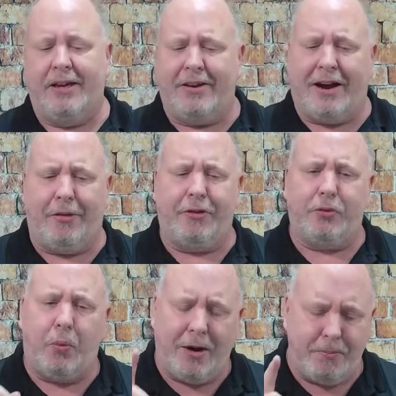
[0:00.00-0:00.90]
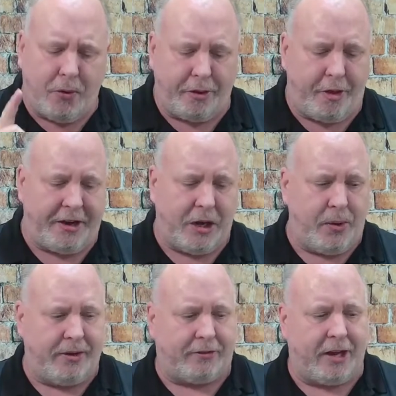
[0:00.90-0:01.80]
Now, there's one more thing I
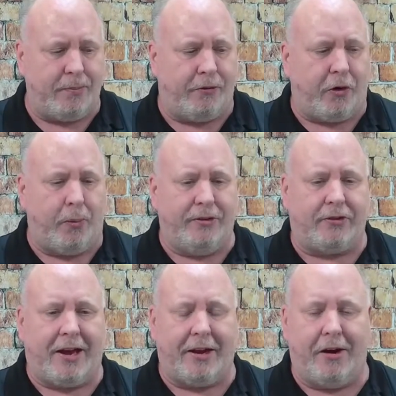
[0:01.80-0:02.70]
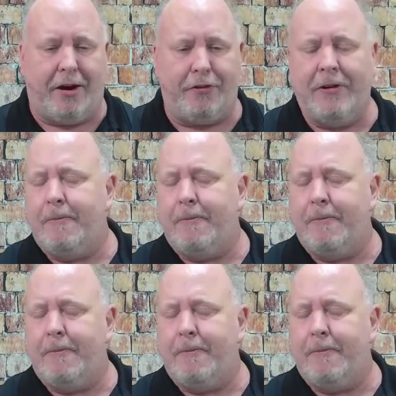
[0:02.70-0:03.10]
want to say before we sign off.